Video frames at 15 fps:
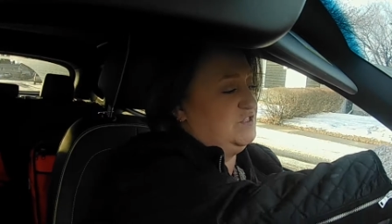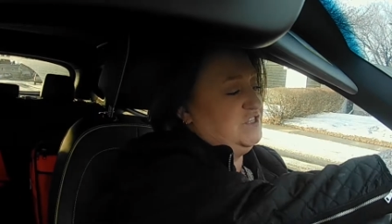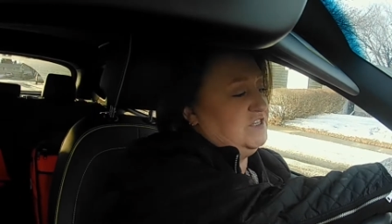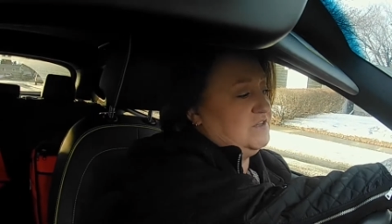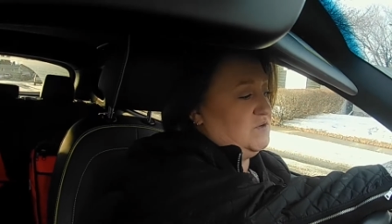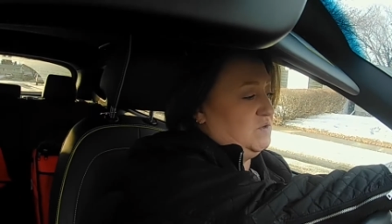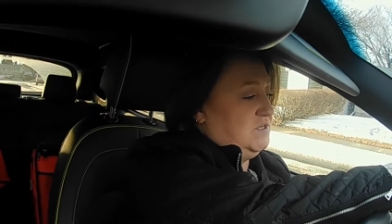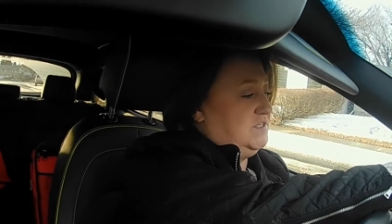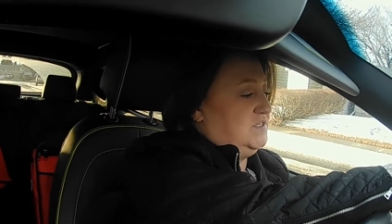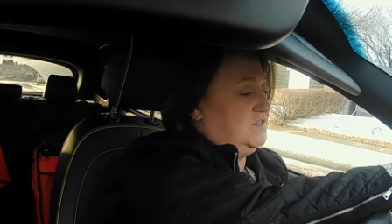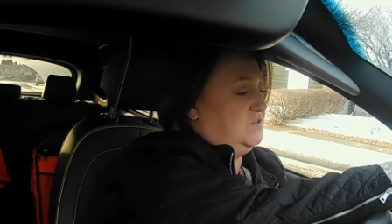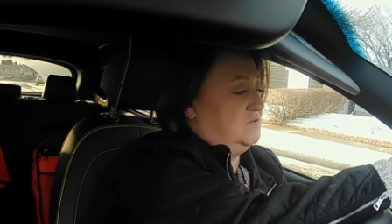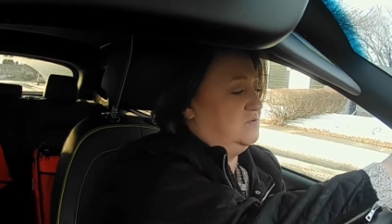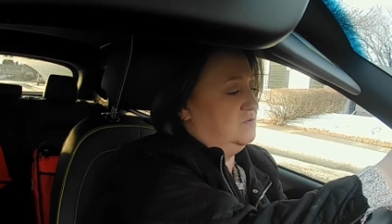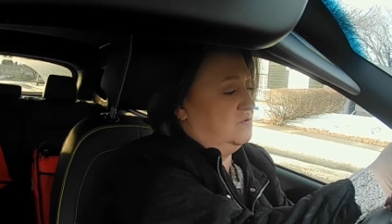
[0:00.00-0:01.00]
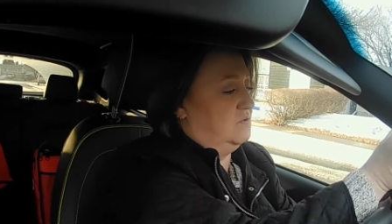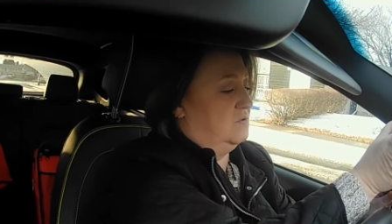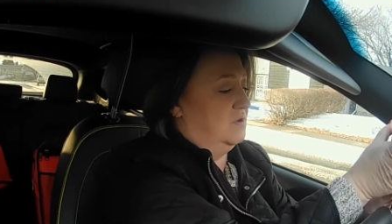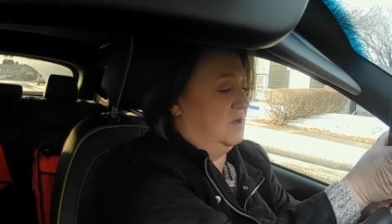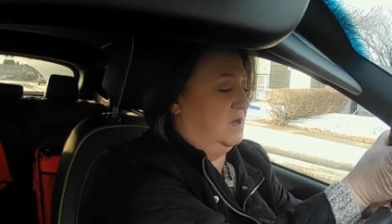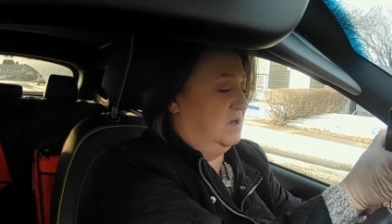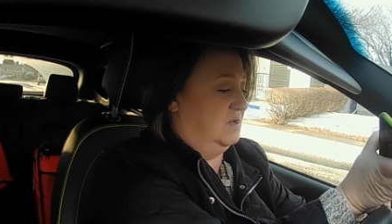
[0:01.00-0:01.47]
Just going to
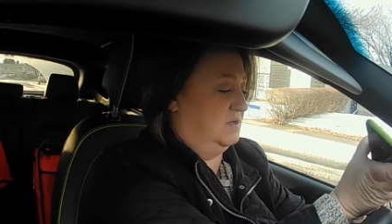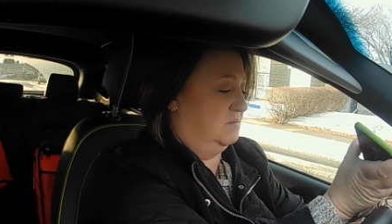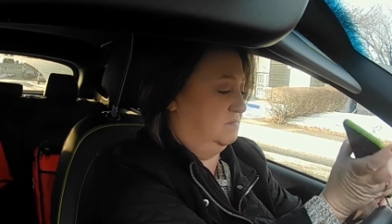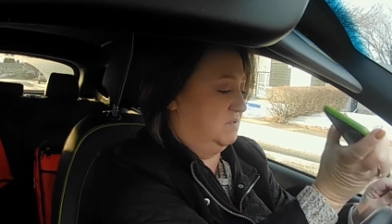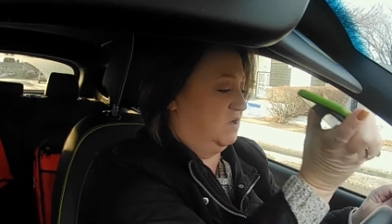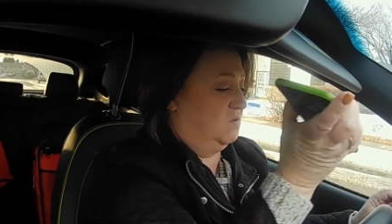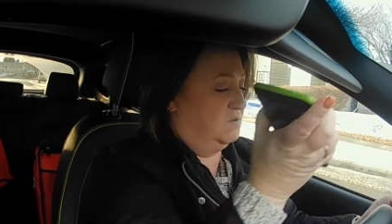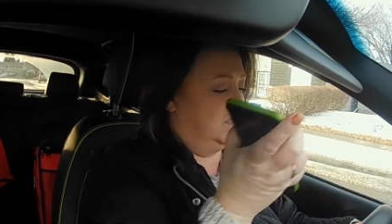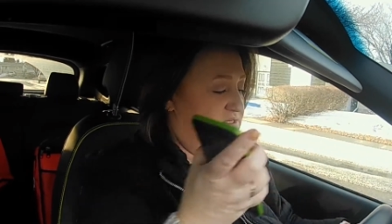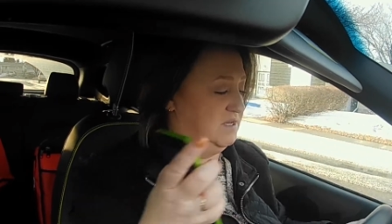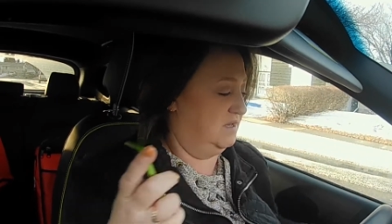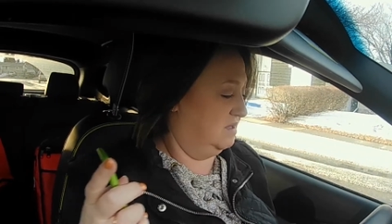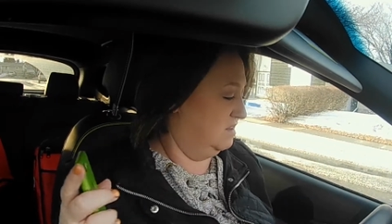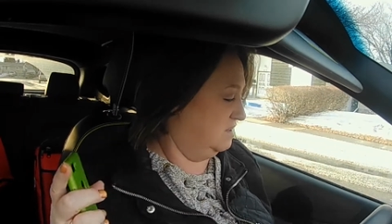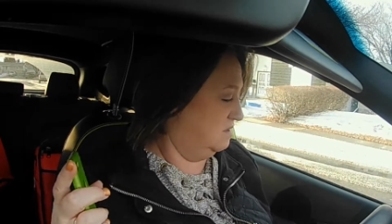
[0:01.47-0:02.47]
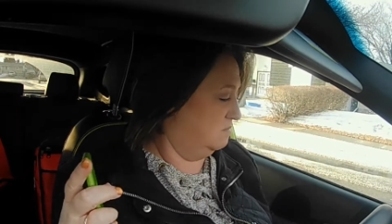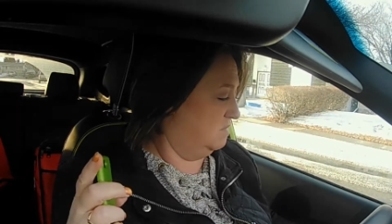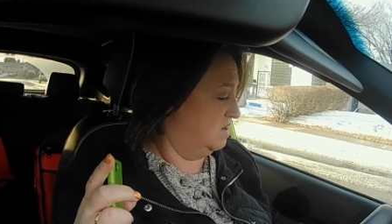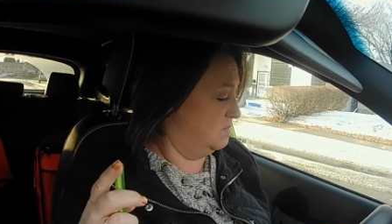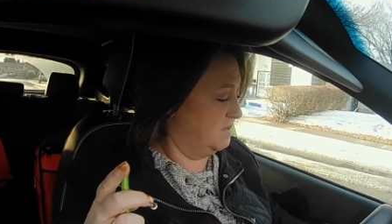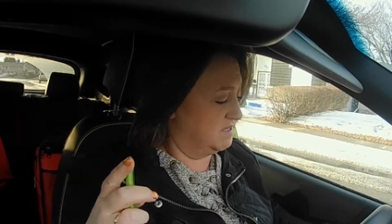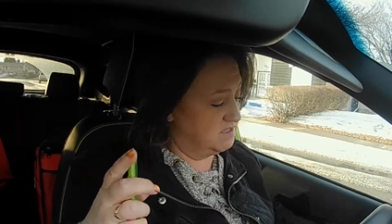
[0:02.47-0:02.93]
um, go and take them
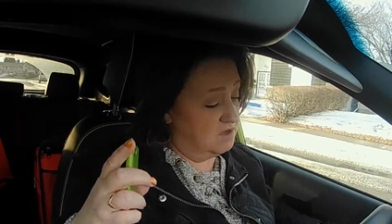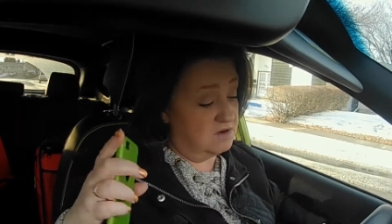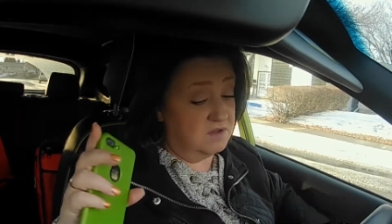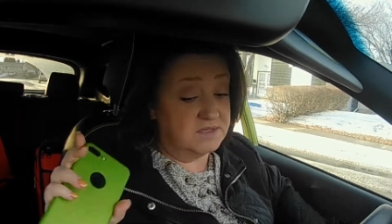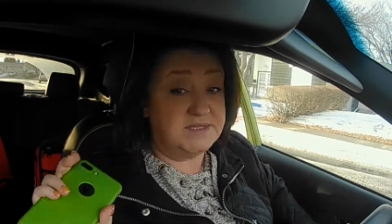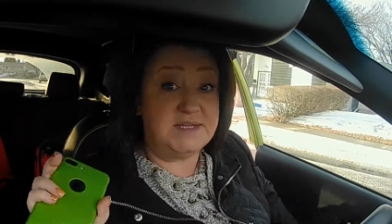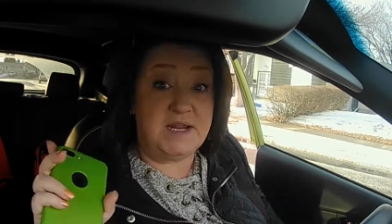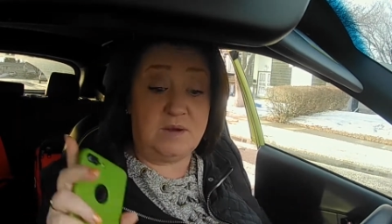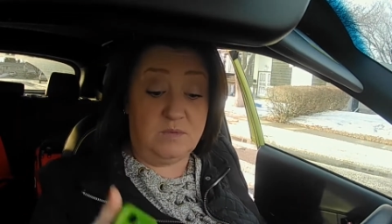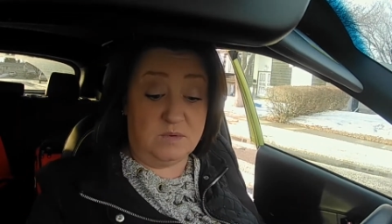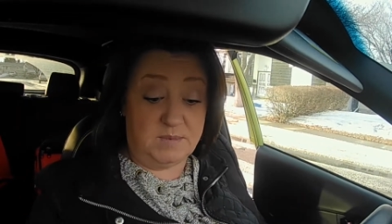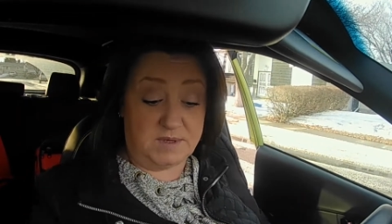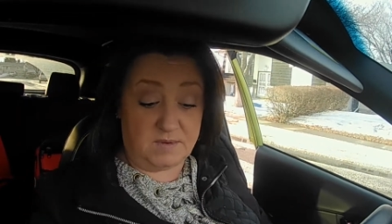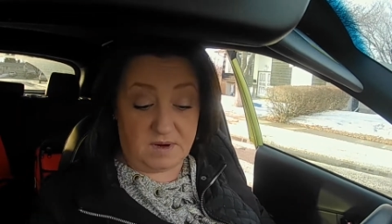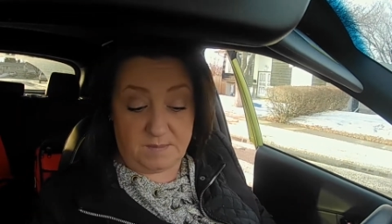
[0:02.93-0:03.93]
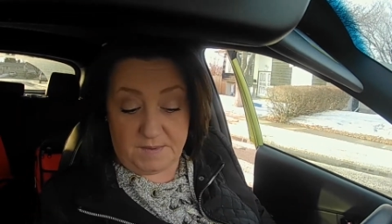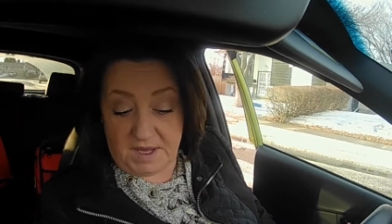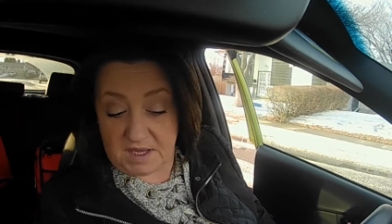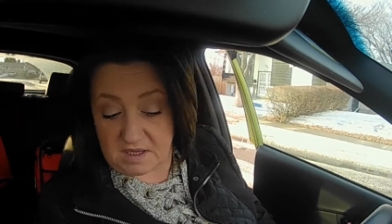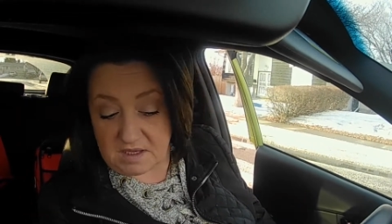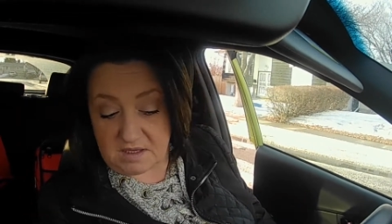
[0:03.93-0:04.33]
their McDonald's oh, and I be right